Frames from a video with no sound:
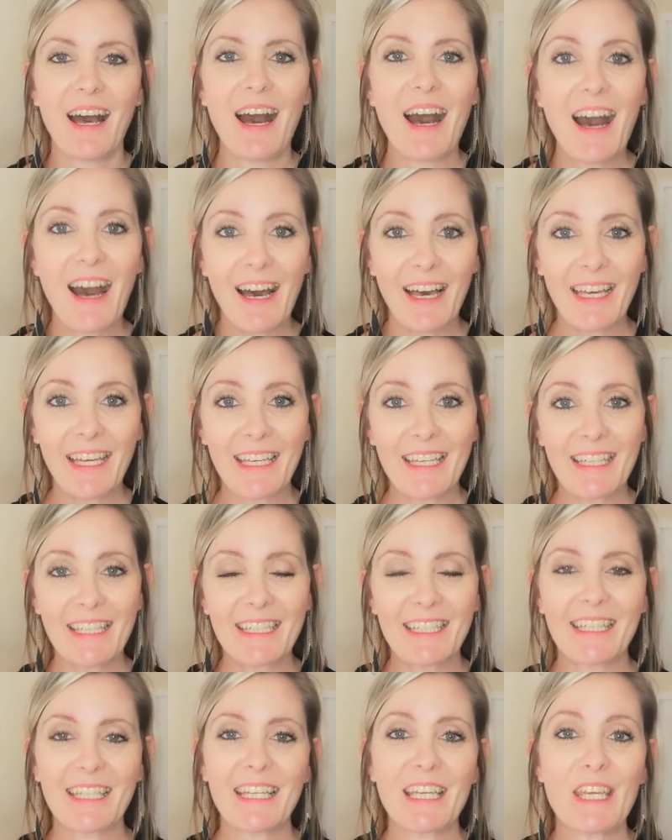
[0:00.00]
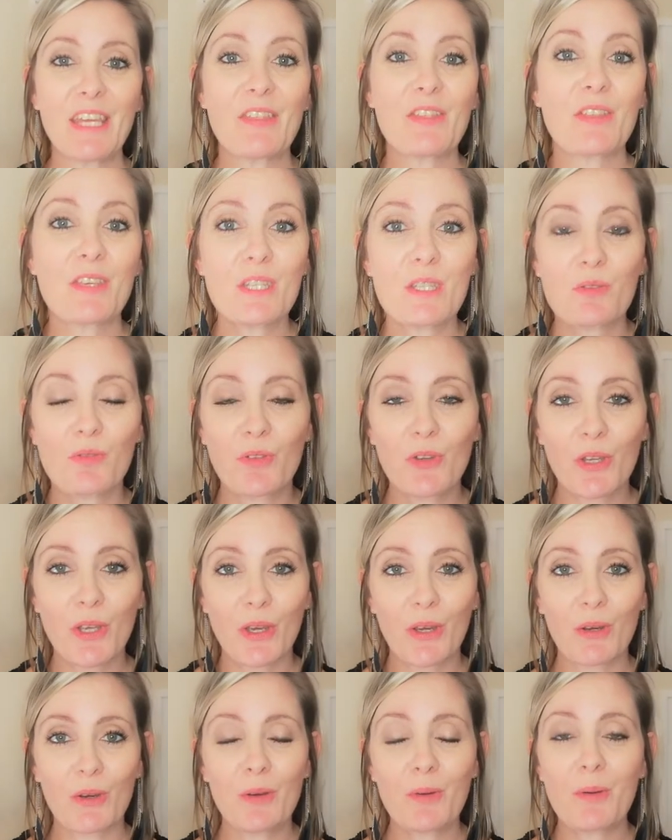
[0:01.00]
Hi, in this
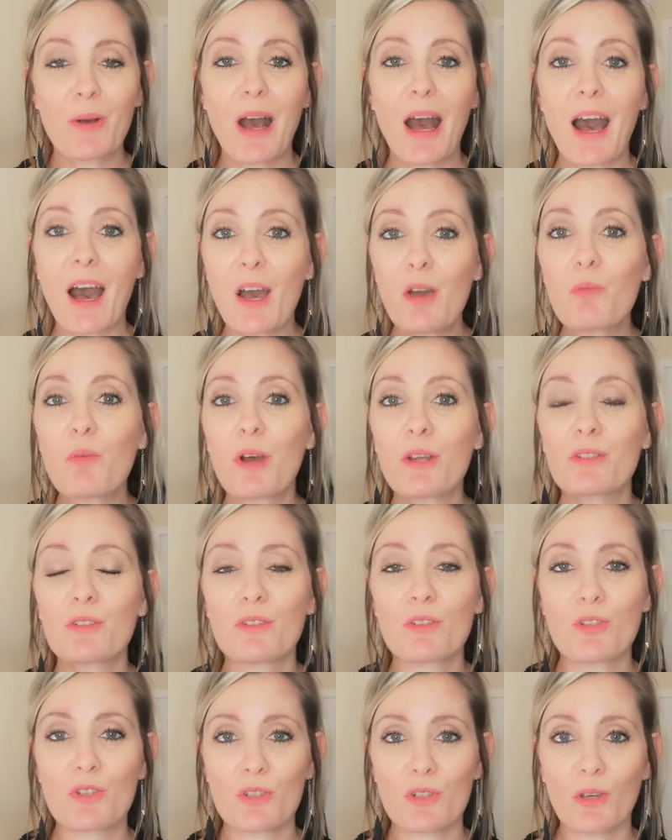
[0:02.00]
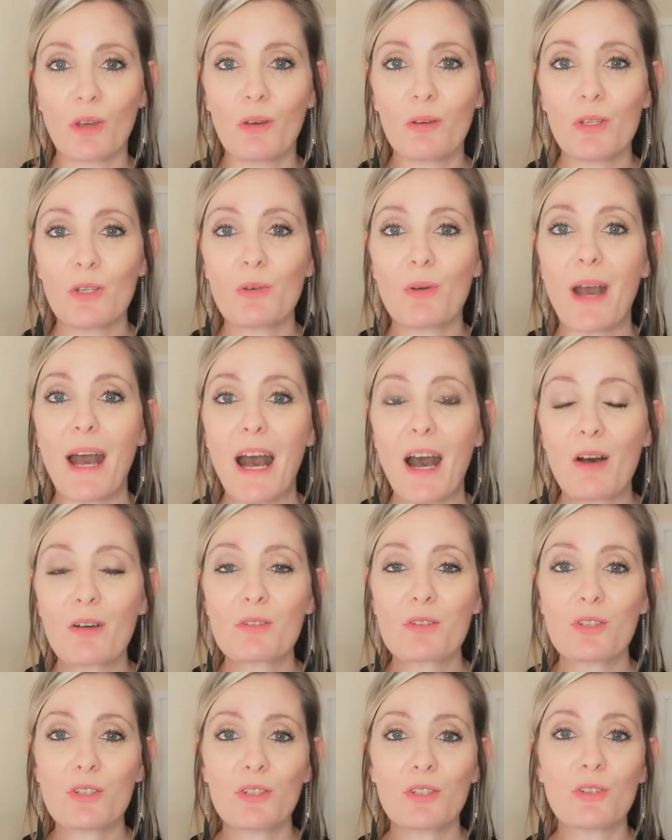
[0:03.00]
video I want to show you how
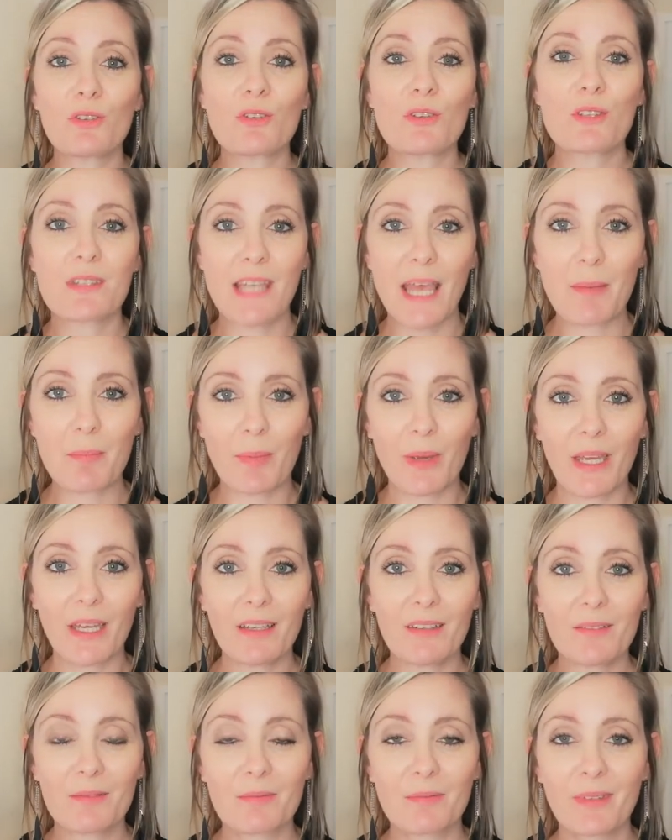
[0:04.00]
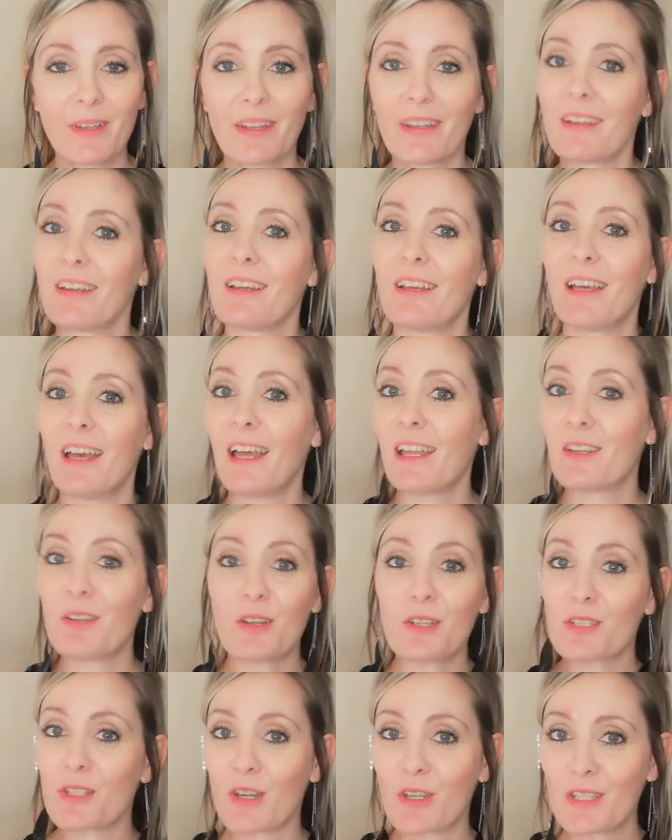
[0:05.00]
to use tapping,
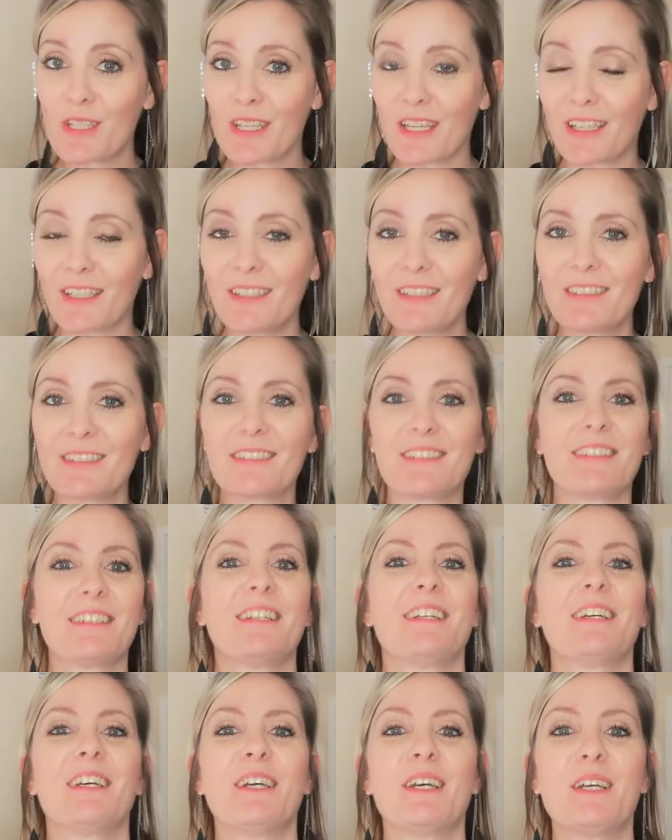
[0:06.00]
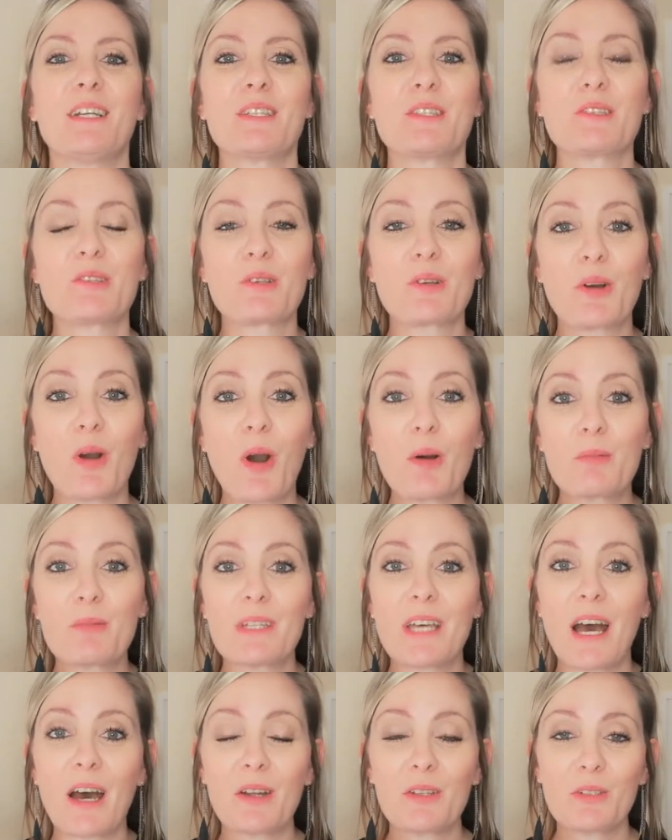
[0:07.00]
not dancing, to calm
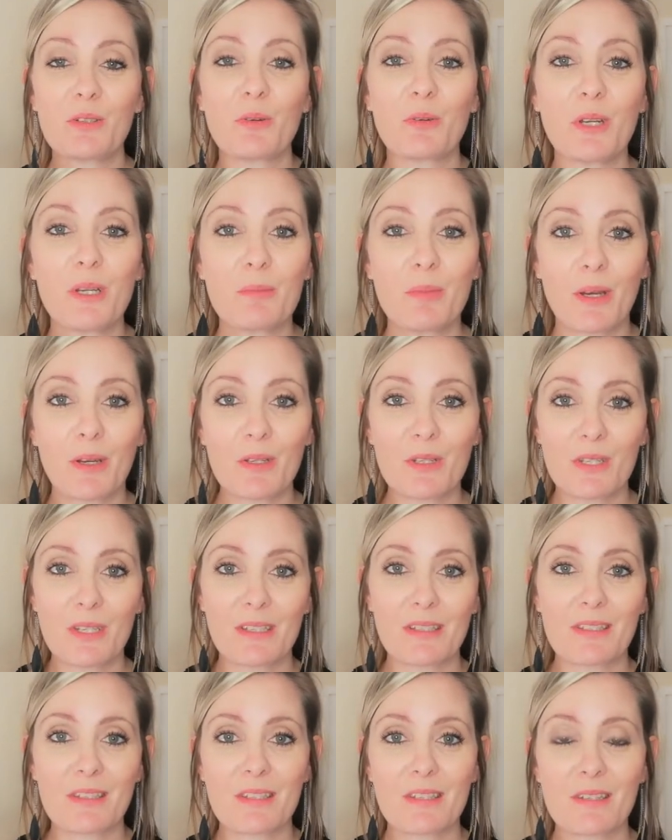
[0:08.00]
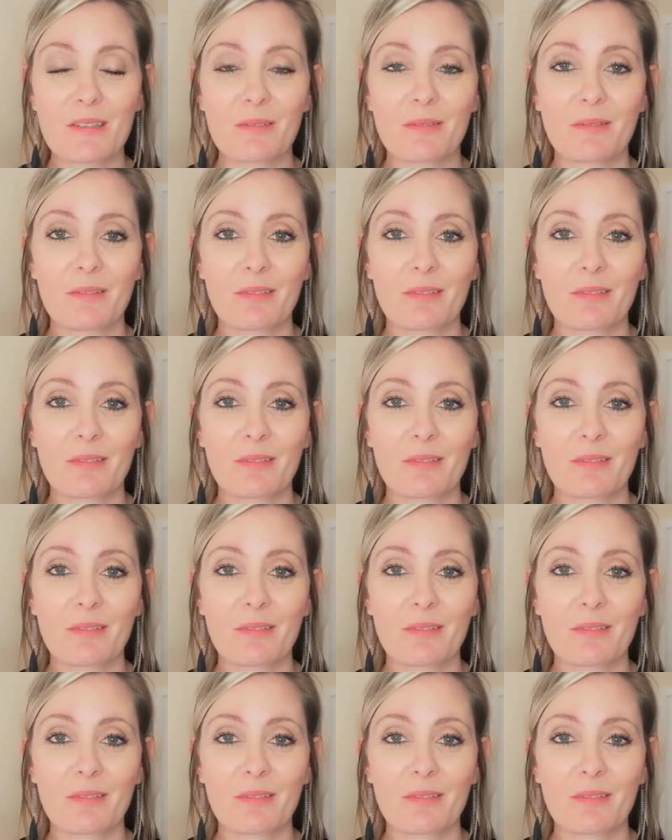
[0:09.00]
down your emotions.